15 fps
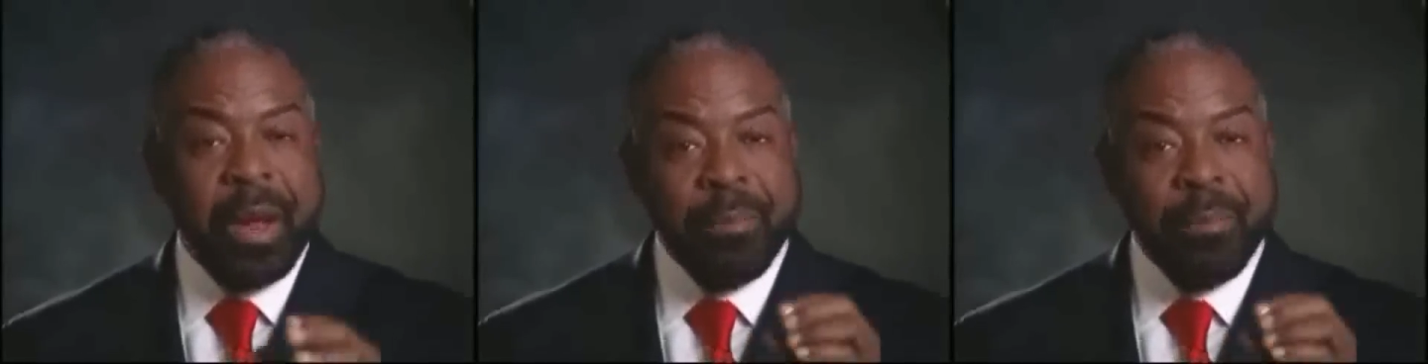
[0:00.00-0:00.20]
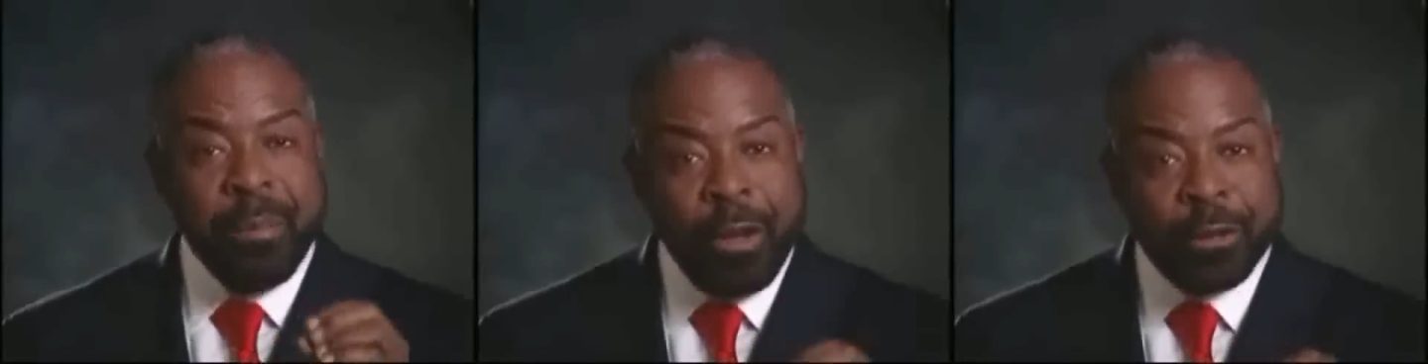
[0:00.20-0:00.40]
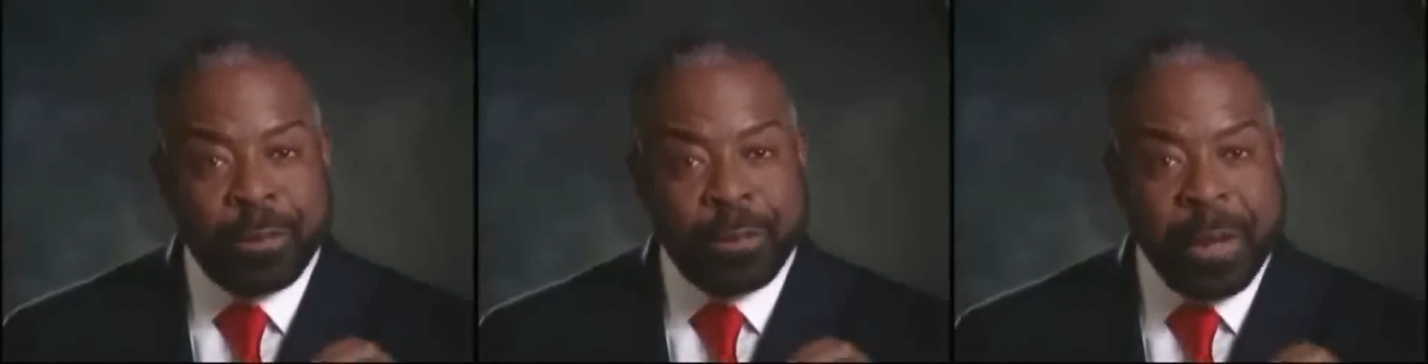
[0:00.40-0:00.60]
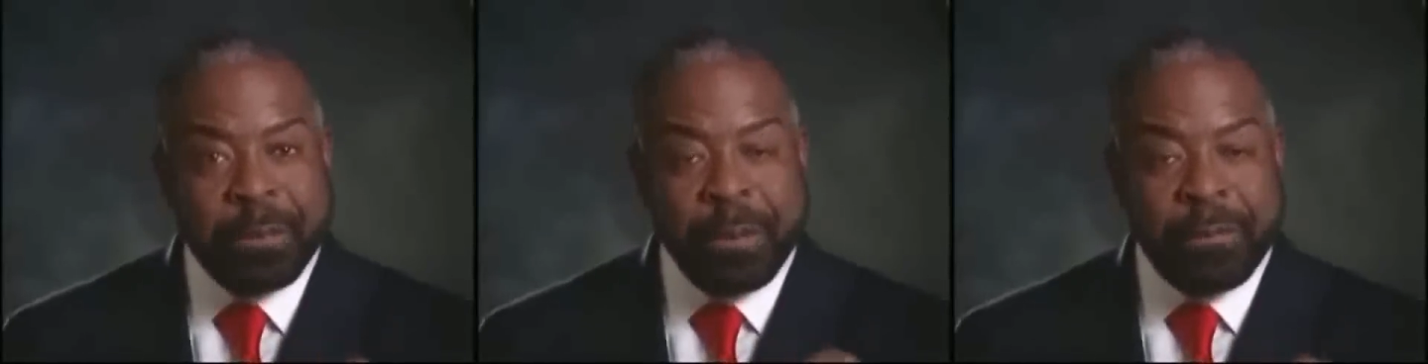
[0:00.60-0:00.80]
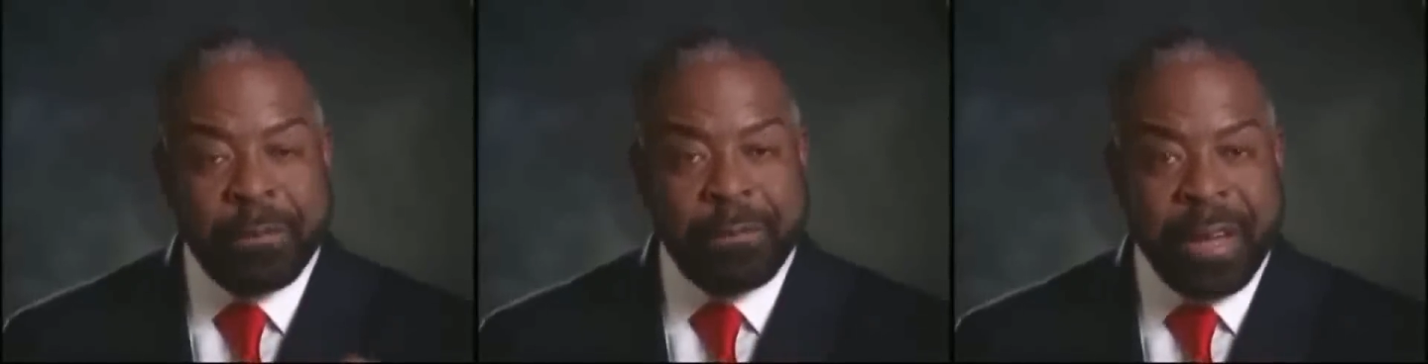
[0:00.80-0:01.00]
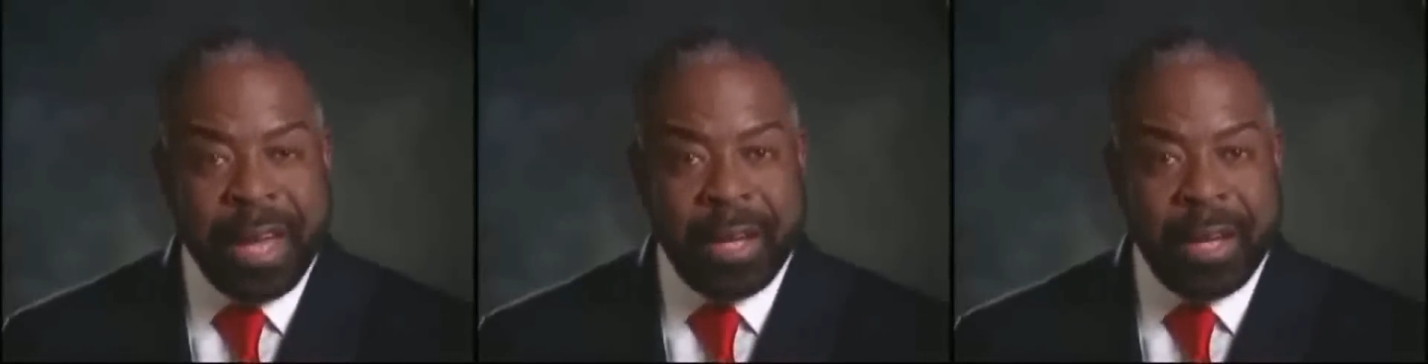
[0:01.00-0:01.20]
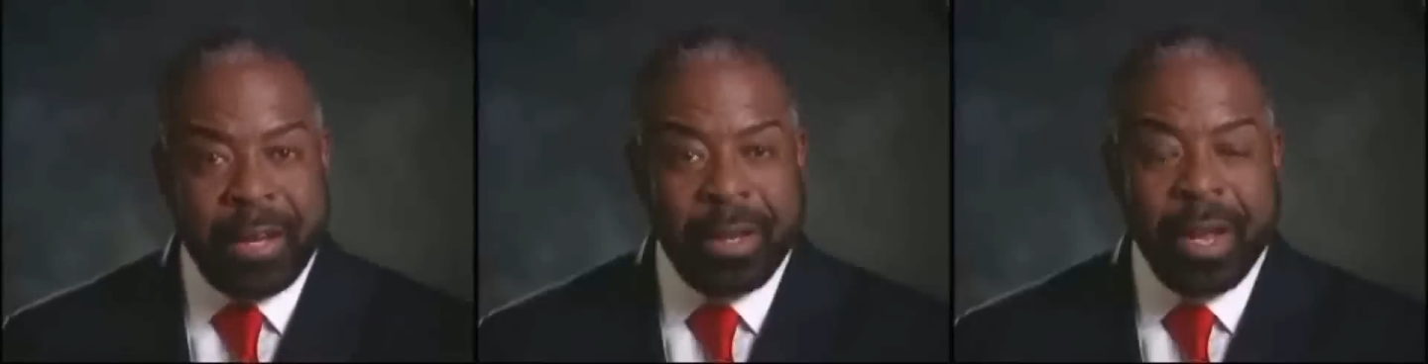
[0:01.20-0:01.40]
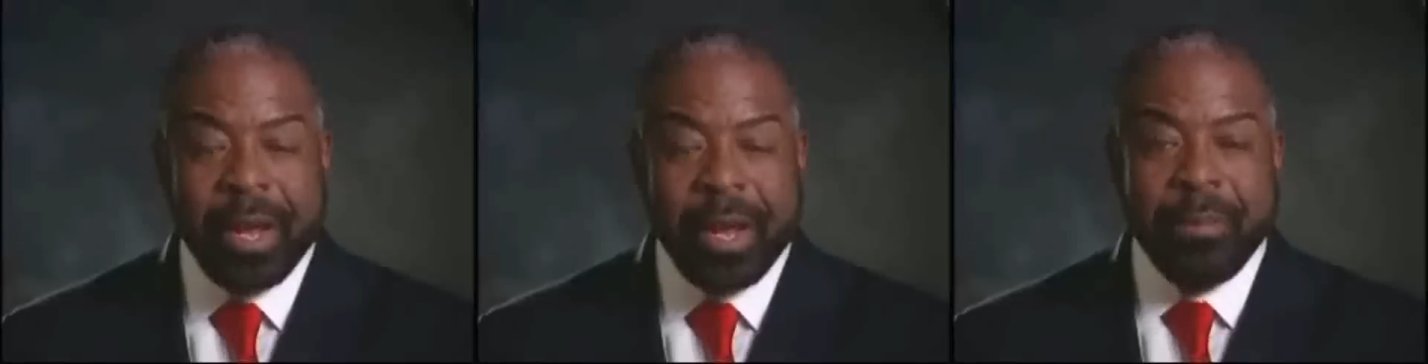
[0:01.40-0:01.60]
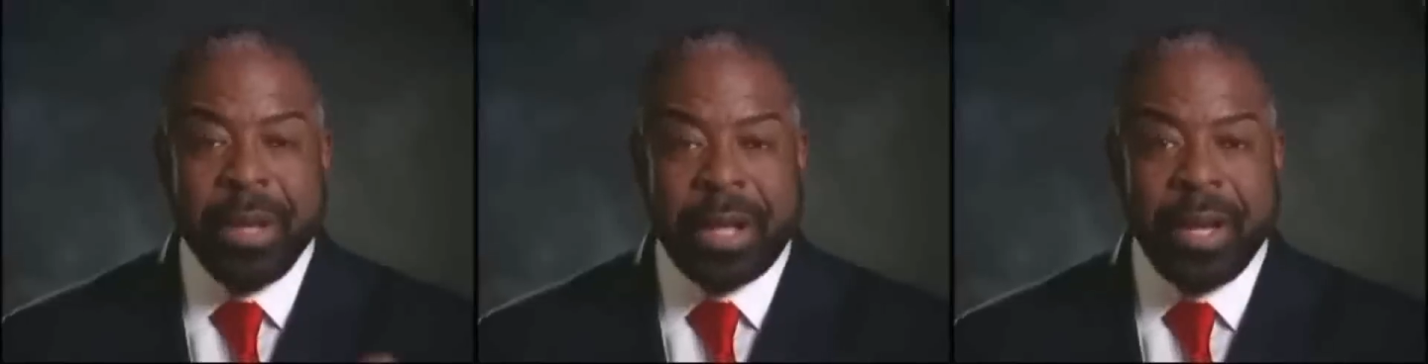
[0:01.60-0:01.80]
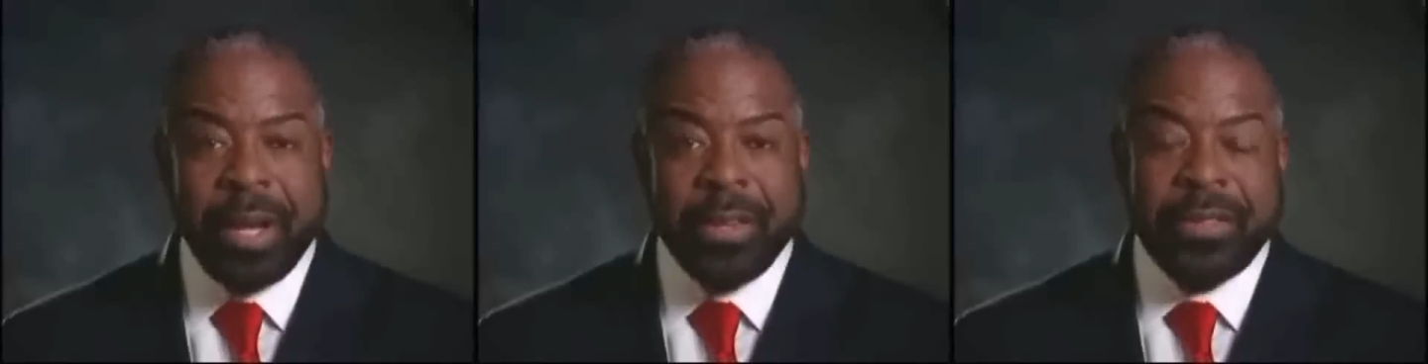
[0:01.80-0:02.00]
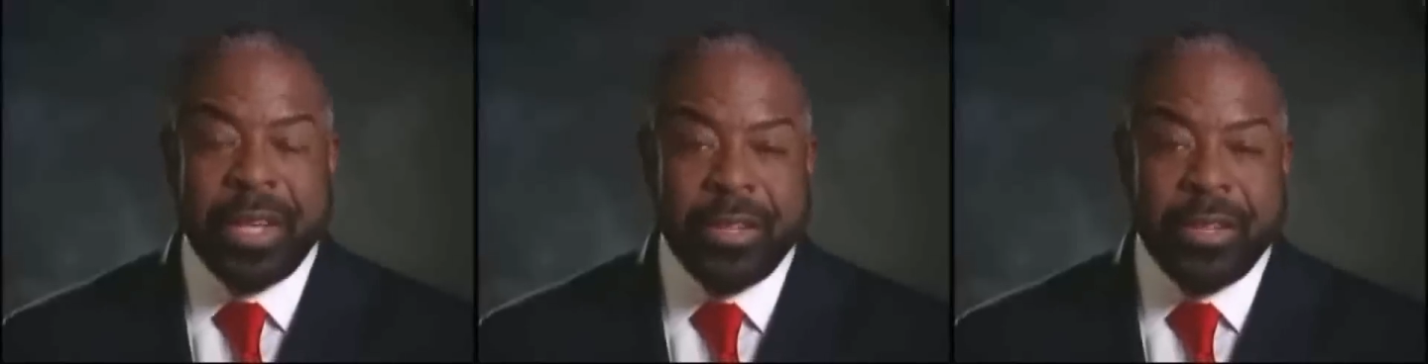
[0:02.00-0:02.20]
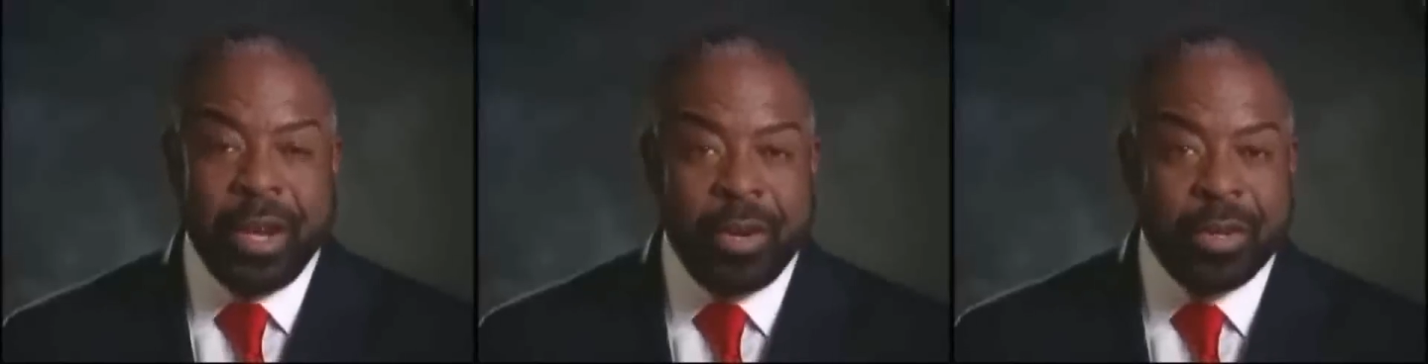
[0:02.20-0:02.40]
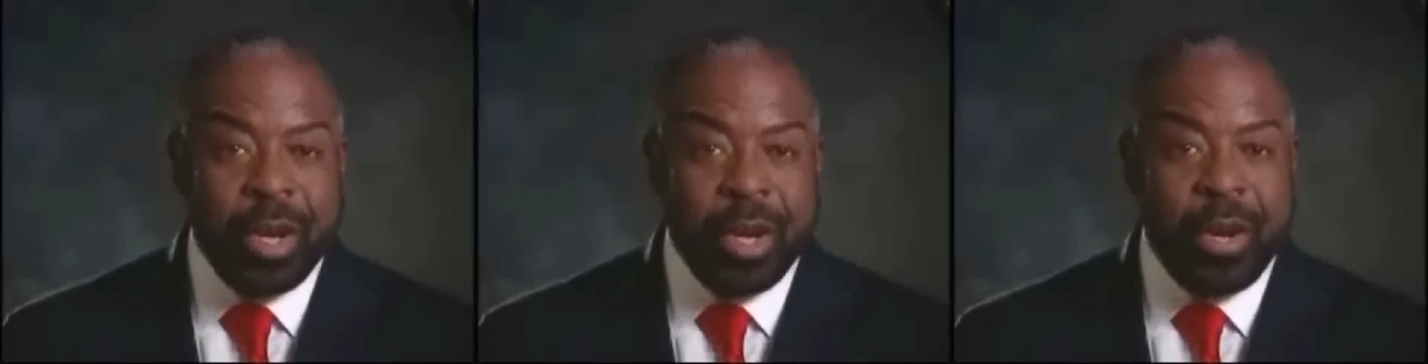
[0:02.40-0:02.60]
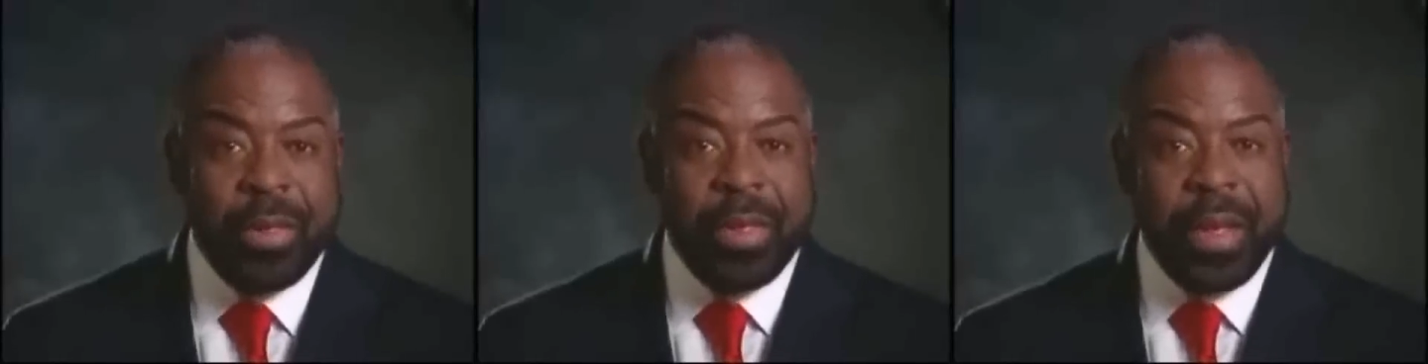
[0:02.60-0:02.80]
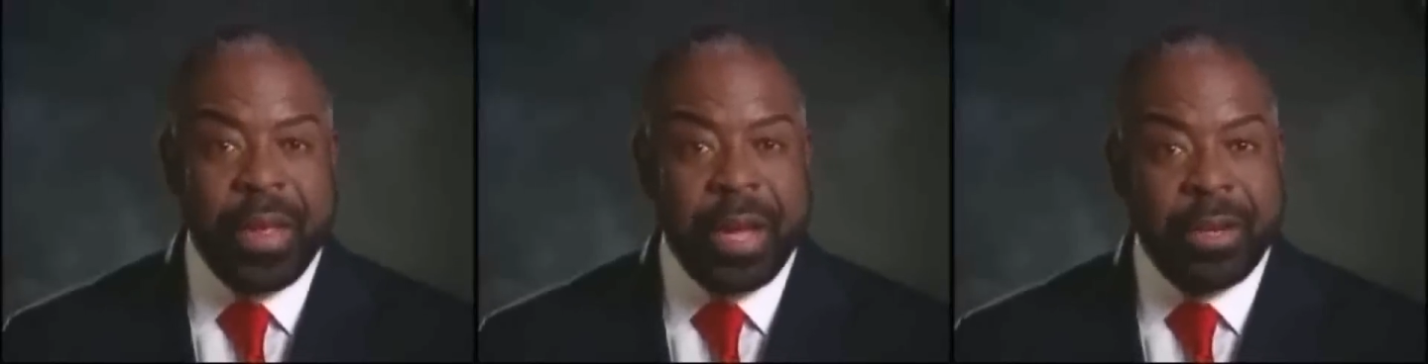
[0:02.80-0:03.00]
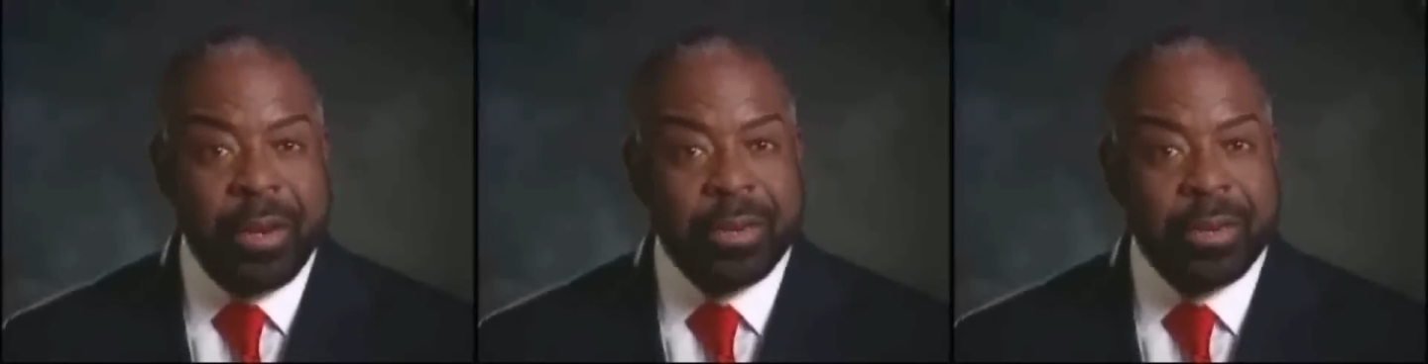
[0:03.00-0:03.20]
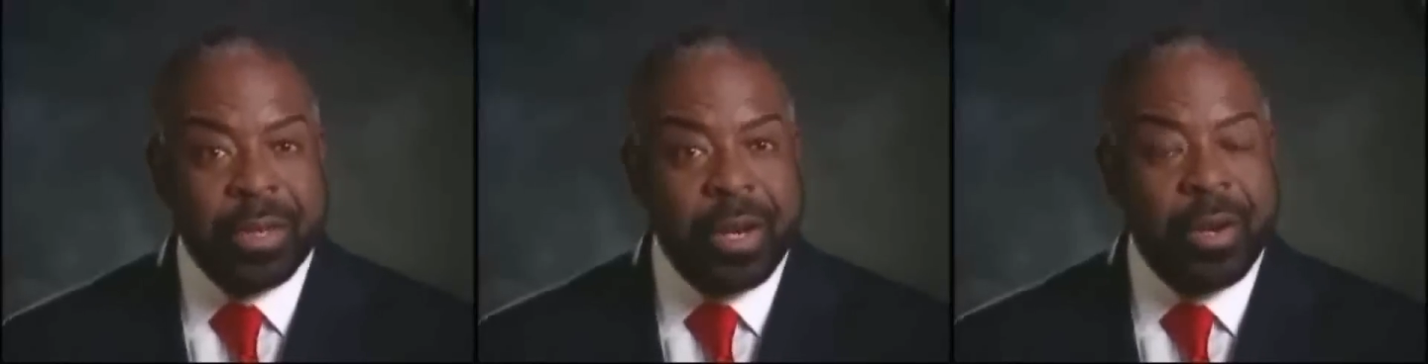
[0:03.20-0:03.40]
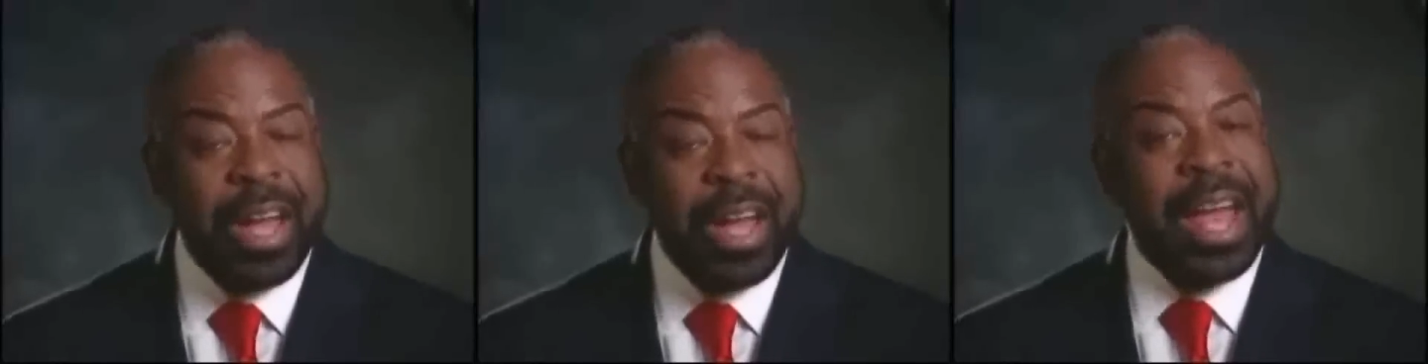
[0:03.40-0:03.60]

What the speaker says: Most people fail because they don't know that they don't know,